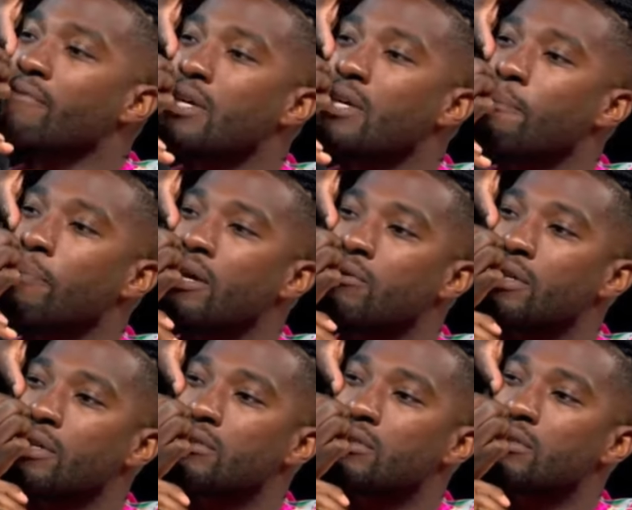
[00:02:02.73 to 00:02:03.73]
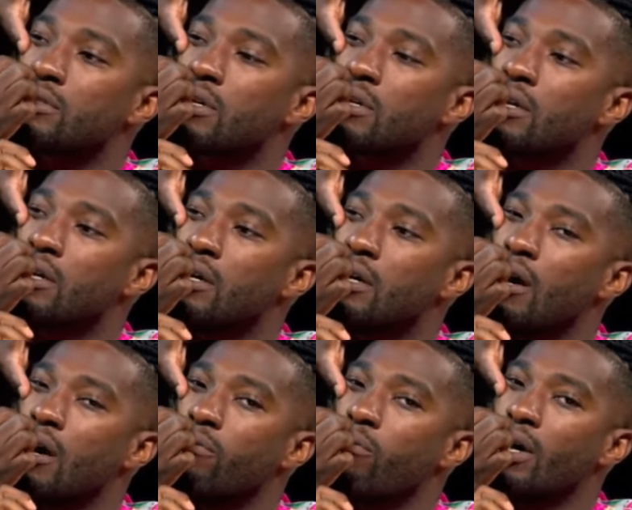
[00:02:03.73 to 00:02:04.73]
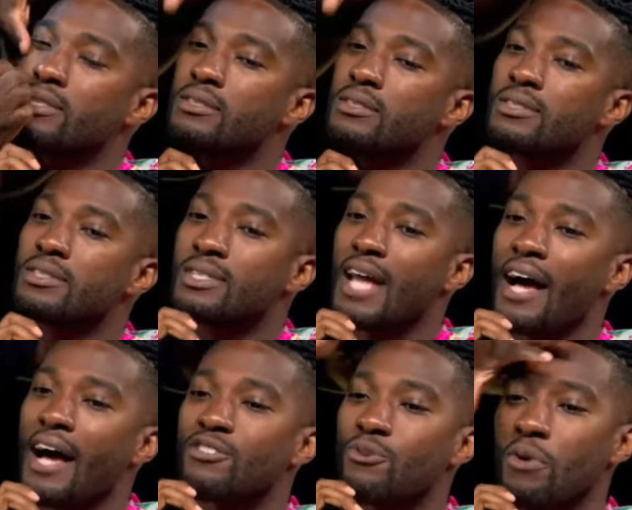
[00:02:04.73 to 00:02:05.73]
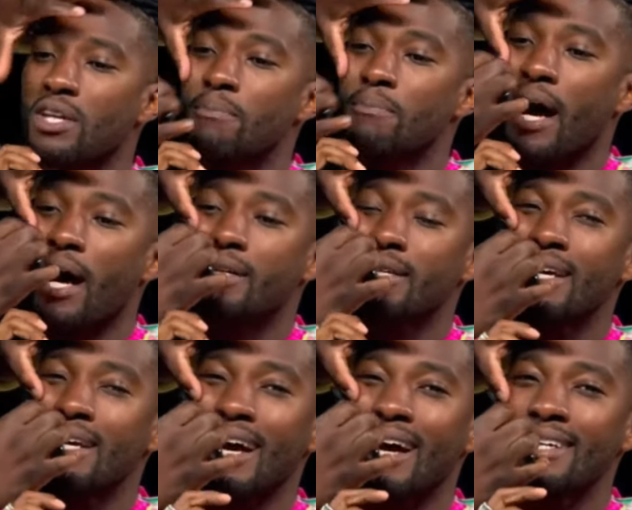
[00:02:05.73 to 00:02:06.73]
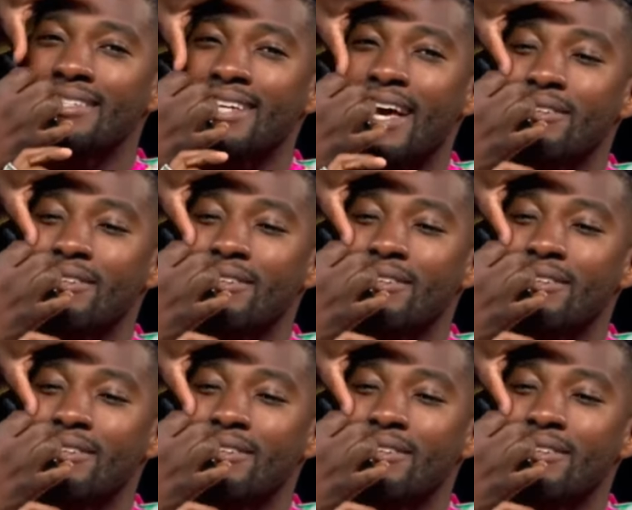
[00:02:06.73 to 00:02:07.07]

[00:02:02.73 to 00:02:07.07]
have the appearance of what's not really mine. It kind